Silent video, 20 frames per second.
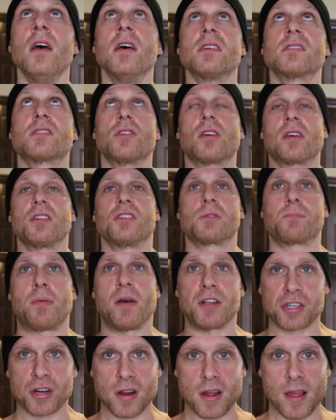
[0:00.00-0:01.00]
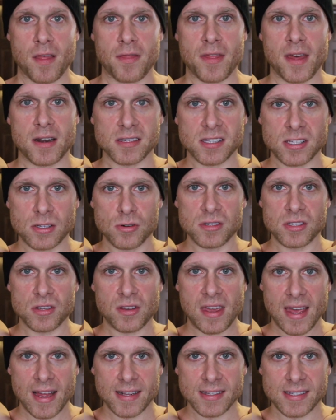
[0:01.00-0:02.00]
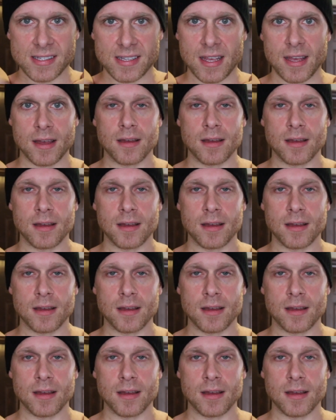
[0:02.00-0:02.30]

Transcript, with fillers: So you can just picture it, and then as soon as you can't see